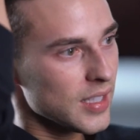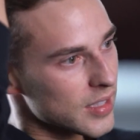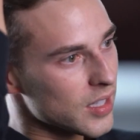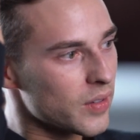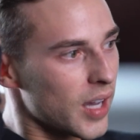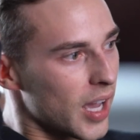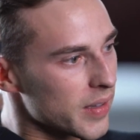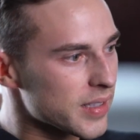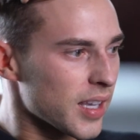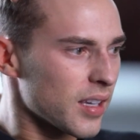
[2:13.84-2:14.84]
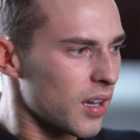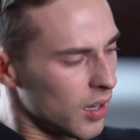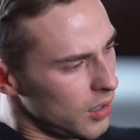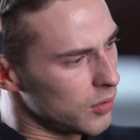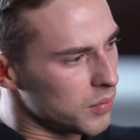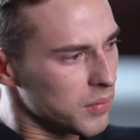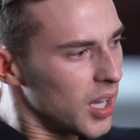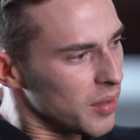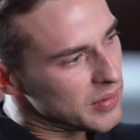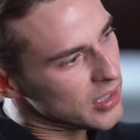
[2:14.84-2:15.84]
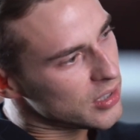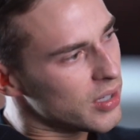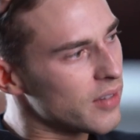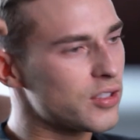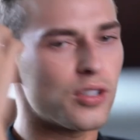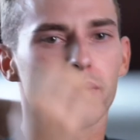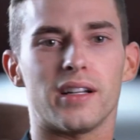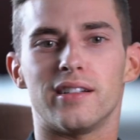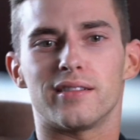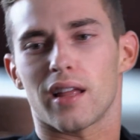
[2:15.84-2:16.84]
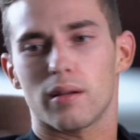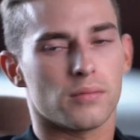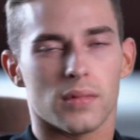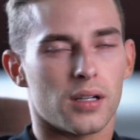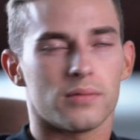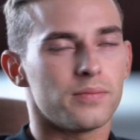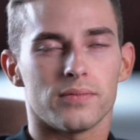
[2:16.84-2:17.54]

So I was like, oh, mom, did you have too many? And you're like, mom.